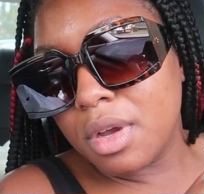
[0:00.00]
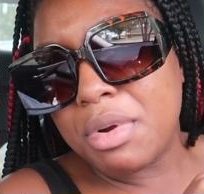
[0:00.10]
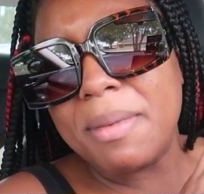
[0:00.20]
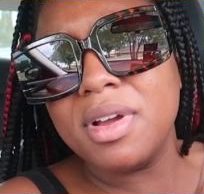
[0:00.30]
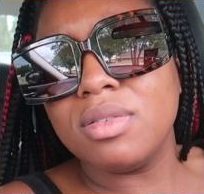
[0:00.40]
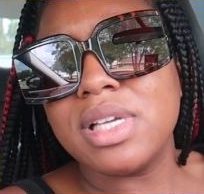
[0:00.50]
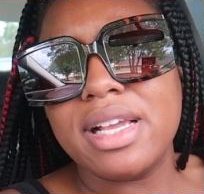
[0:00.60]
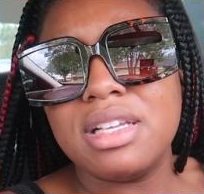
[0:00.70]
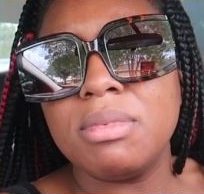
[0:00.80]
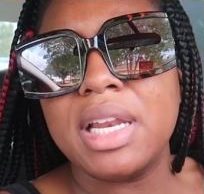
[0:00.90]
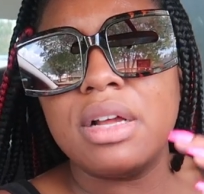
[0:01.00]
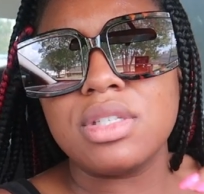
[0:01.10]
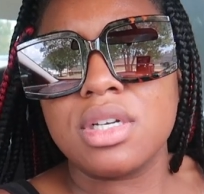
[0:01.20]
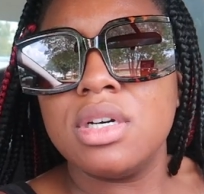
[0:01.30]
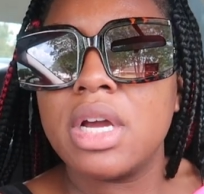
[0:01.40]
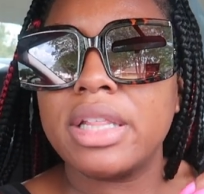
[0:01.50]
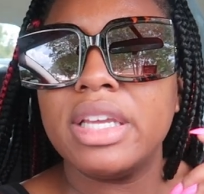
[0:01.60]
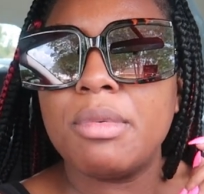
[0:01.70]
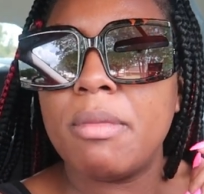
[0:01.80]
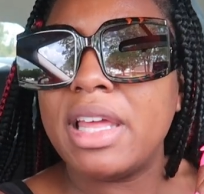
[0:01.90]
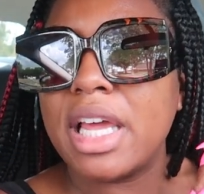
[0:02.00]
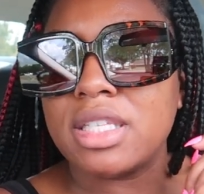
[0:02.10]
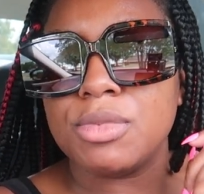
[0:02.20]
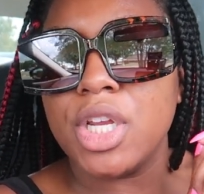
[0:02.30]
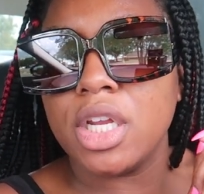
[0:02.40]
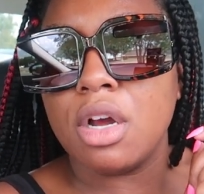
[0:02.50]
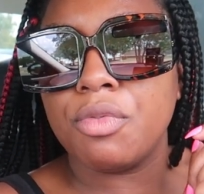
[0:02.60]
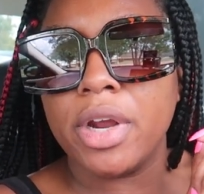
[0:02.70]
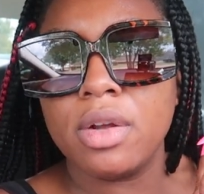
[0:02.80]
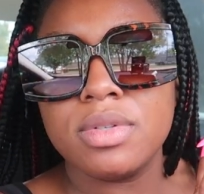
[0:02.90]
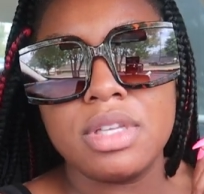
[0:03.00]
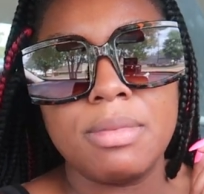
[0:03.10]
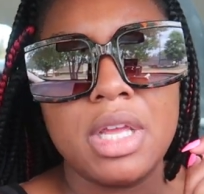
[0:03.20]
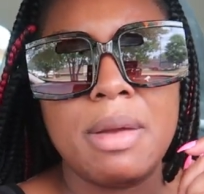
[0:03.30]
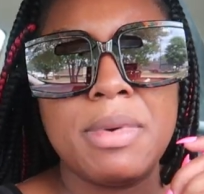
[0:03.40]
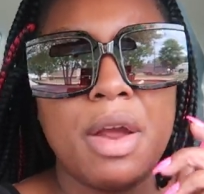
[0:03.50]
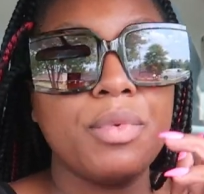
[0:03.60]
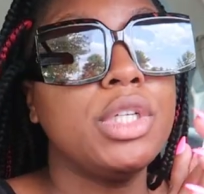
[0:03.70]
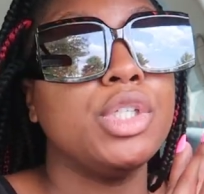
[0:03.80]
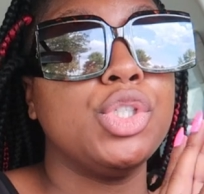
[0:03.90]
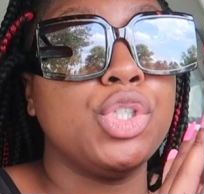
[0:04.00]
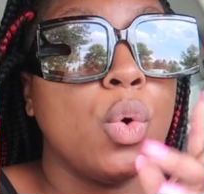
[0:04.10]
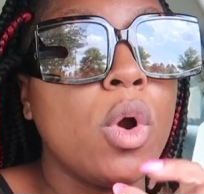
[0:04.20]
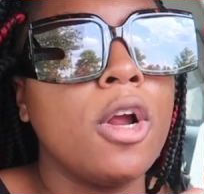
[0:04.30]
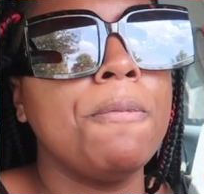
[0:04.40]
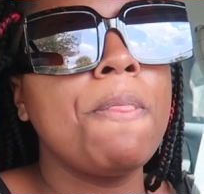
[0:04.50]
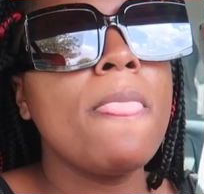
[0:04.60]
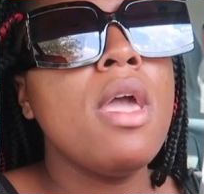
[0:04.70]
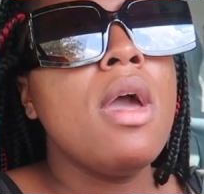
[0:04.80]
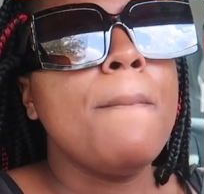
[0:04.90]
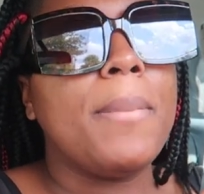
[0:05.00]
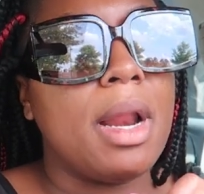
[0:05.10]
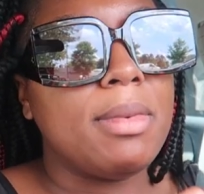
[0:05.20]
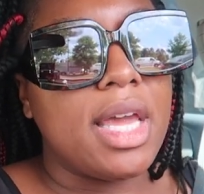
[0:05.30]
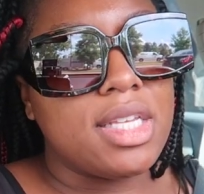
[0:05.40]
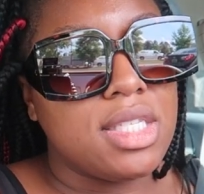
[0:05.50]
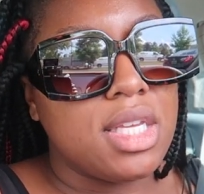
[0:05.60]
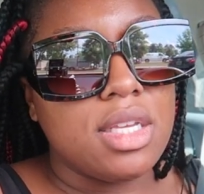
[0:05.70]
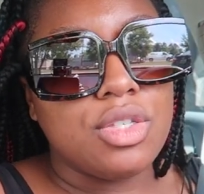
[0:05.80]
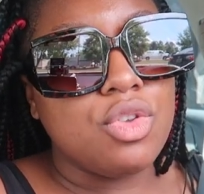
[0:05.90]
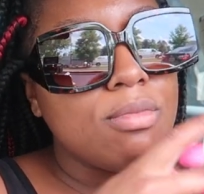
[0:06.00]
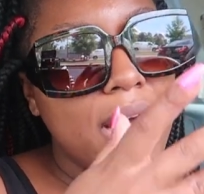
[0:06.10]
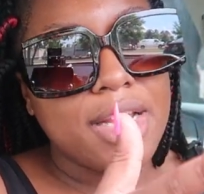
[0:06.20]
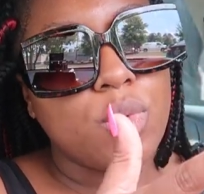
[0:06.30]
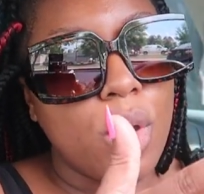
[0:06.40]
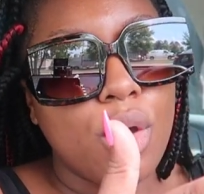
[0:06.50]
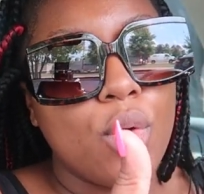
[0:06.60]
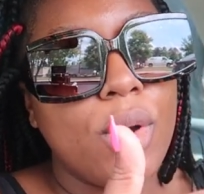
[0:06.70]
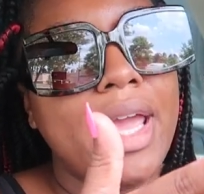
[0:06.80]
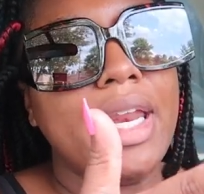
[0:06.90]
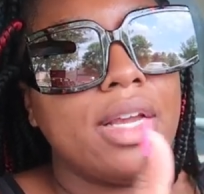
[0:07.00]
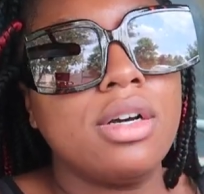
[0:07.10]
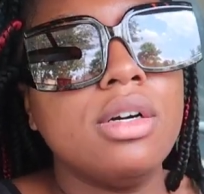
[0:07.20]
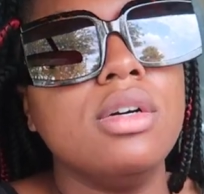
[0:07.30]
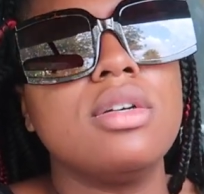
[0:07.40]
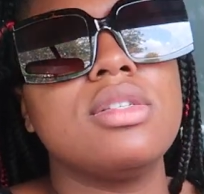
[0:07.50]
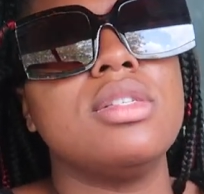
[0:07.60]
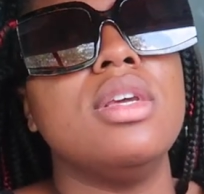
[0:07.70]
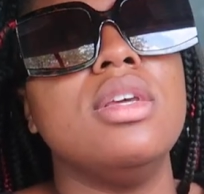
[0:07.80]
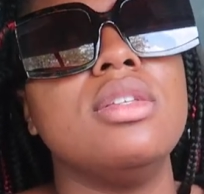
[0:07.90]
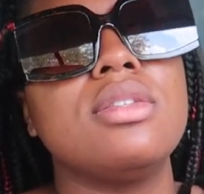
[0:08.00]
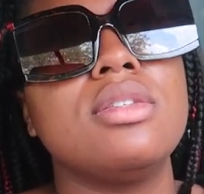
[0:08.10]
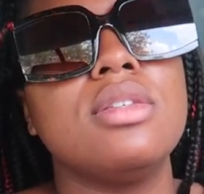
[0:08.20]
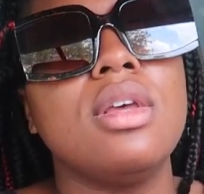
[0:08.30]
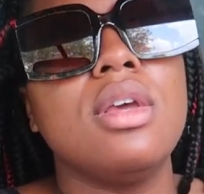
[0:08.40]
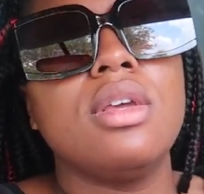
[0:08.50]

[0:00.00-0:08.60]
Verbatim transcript: probably gonna take something out to cook. I think I'm gonna make like some chicken Alfredo or something. I'm not really sure, but I'm like, "Sis, you might as well go ahead and cook since